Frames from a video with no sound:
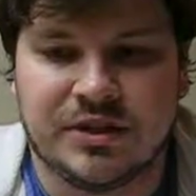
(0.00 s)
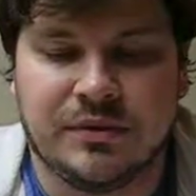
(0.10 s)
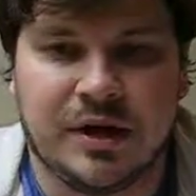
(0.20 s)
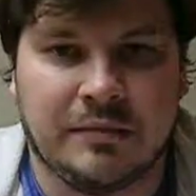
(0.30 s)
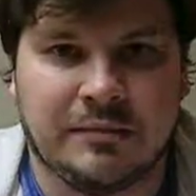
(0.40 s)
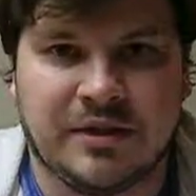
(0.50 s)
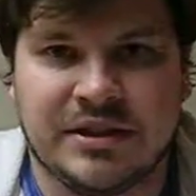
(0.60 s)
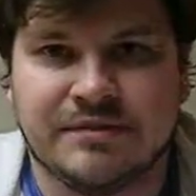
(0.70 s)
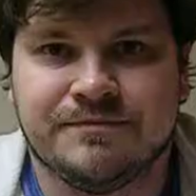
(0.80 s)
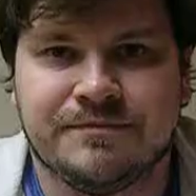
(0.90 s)
so I'm
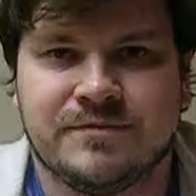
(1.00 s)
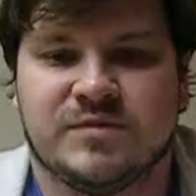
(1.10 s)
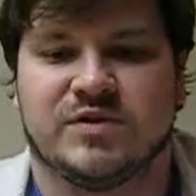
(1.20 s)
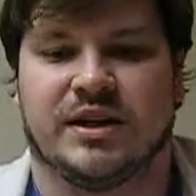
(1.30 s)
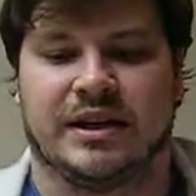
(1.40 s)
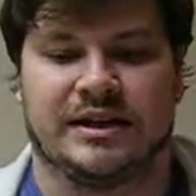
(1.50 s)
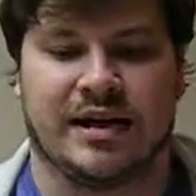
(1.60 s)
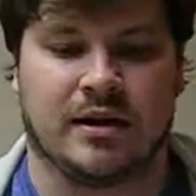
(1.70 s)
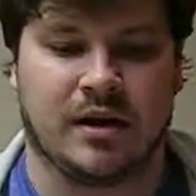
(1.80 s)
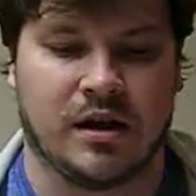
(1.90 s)
going to try and
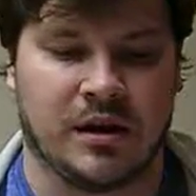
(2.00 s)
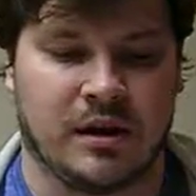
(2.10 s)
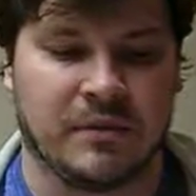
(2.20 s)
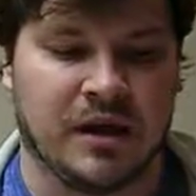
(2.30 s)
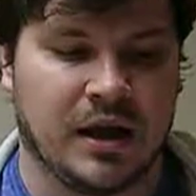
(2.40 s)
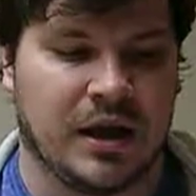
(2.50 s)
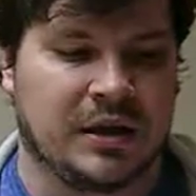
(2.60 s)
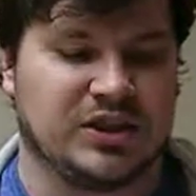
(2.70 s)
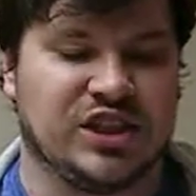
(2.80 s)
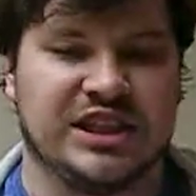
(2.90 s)
get that caught up.
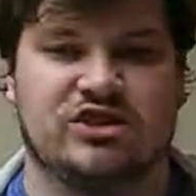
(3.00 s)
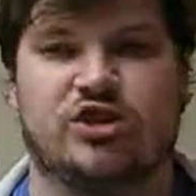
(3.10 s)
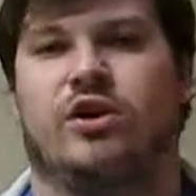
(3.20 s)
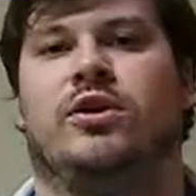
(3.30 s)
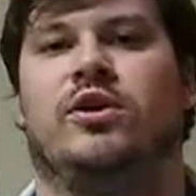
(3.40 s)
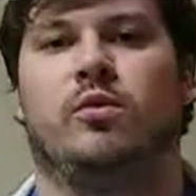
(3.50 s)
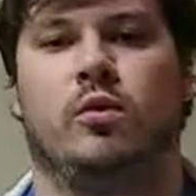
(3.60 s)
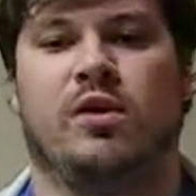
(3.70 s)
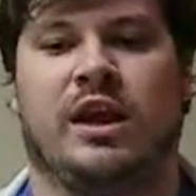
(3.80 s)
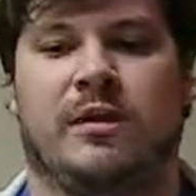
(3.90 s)
To get started
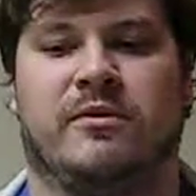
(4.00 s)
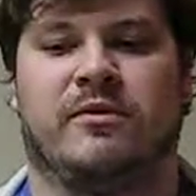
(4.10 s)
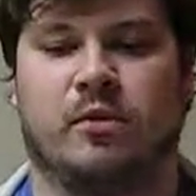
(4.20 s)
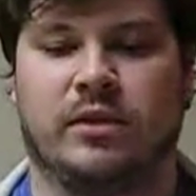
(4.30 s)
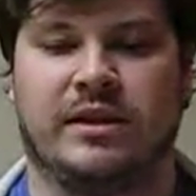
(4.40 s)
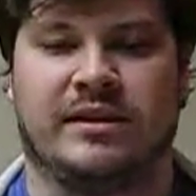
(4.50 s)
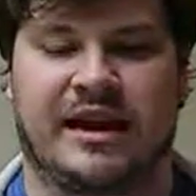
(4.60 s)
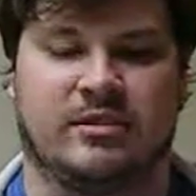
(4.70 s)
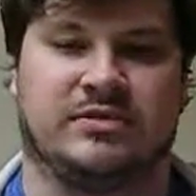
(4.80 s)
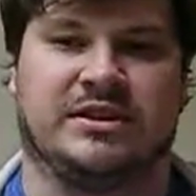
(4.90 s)
in Warhammer
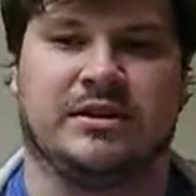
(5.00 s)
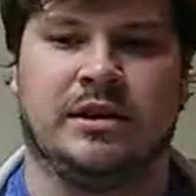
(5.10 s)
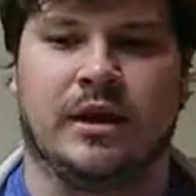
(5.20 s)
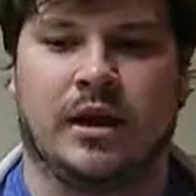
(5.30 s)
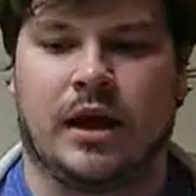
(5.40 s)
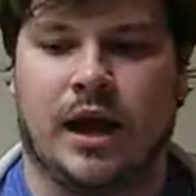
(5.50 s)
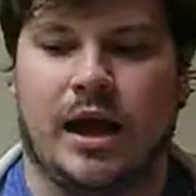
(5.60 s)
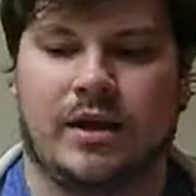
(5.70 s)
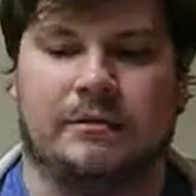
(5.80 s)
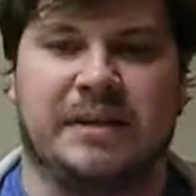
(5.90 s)
40,000,
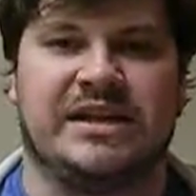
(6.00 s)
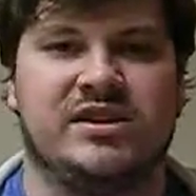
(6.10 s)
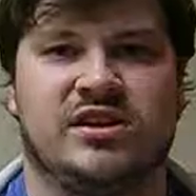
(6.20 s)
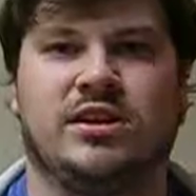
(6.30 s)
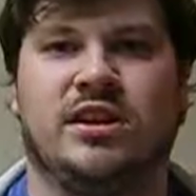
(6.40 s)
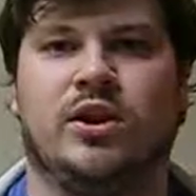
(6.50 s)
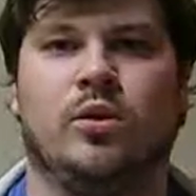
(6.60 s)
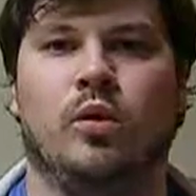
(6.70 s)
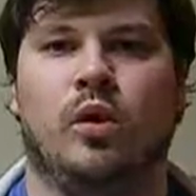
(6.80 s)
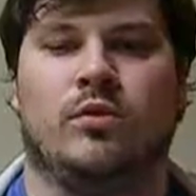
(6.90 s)
basically
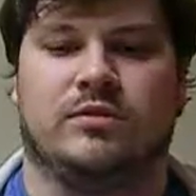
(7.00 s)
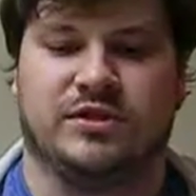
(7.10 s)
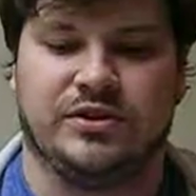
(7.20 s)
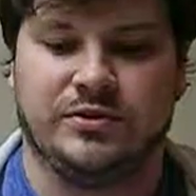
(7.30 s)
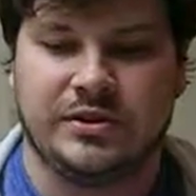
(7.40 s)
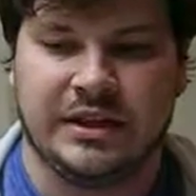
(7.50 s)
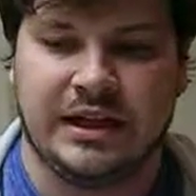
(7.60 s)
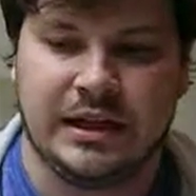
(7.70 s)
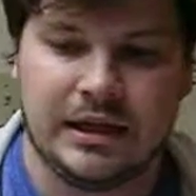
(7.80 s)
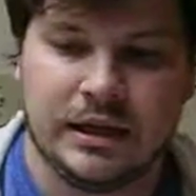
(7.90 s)
you
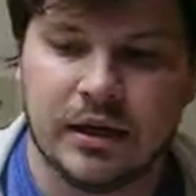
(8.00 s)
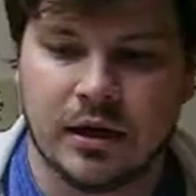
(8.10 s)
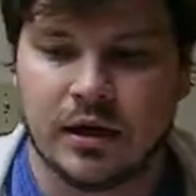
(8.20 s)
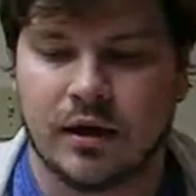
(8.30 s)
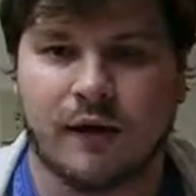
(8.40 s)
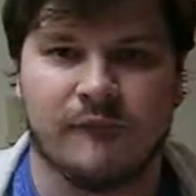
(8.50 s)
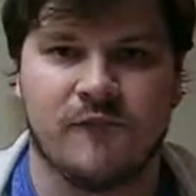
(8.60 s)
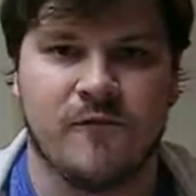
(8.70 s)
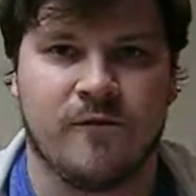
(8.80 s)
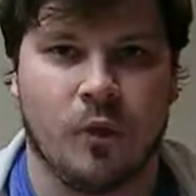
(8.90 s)
need
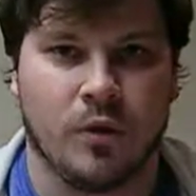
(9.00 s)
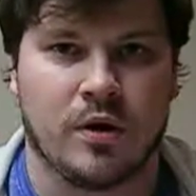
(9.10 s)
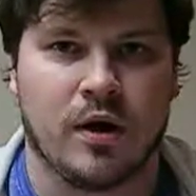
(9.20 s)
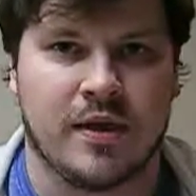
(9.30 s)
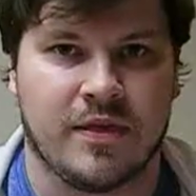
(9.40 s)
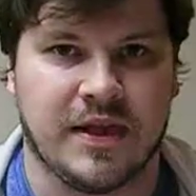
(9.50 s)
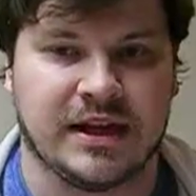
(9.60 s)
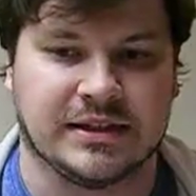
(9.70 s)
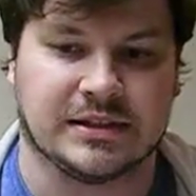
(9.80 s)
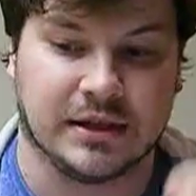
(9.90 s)
4
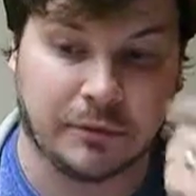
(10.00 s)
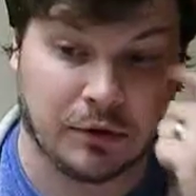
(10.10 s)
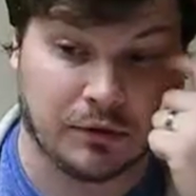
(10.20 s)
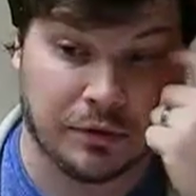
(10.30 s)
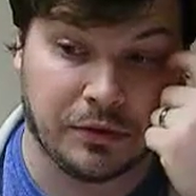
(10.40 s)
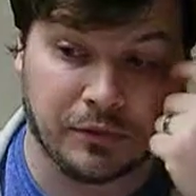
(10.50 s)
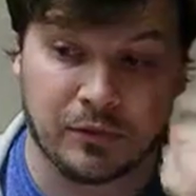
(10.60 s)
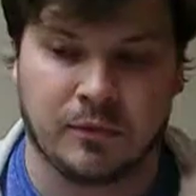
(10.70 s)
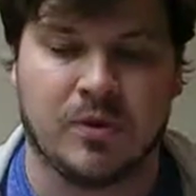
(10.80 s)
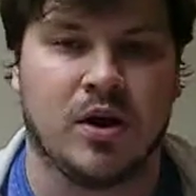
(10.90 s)
things, and I'm going to run
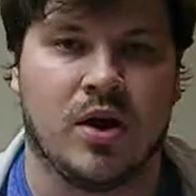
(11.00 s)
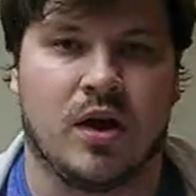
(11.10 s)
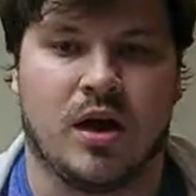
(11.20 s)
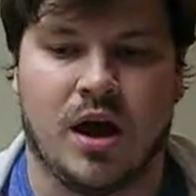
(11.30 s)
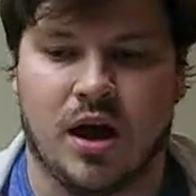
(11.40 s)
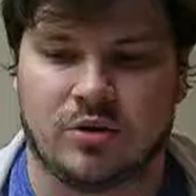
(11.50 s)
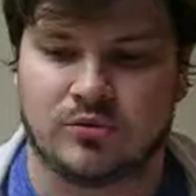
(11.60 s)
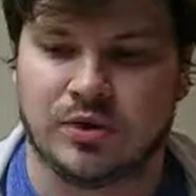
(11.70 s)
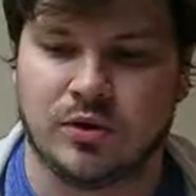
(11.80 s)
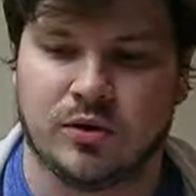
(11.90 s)
through them
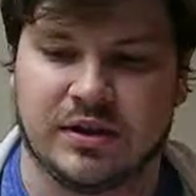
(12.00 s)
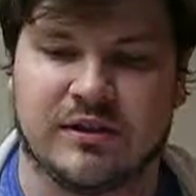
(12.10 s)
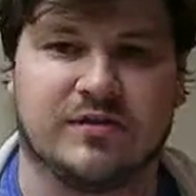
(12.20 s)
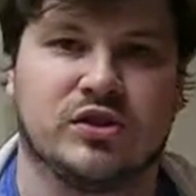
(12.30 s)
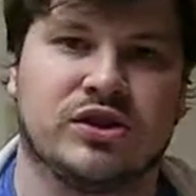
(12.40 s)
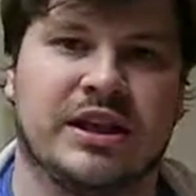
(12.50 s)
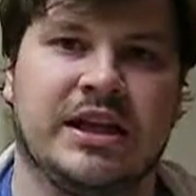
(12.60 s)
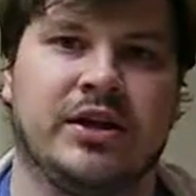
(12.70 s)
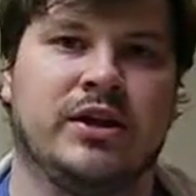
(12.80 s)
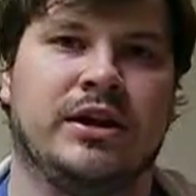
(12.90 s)
real quick. The first
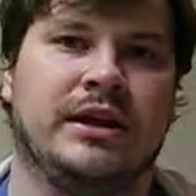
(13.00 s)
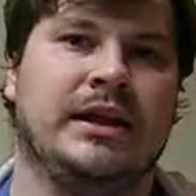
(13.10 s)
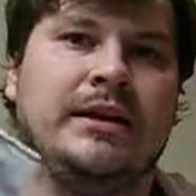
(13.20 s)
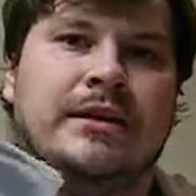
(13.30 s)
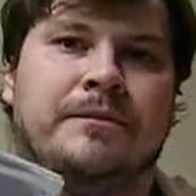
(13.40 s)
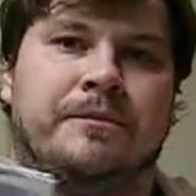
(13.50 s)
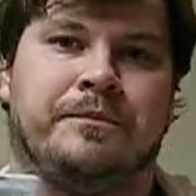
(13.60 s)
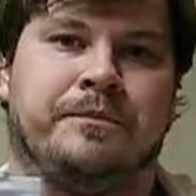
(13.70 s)
thing you're going to need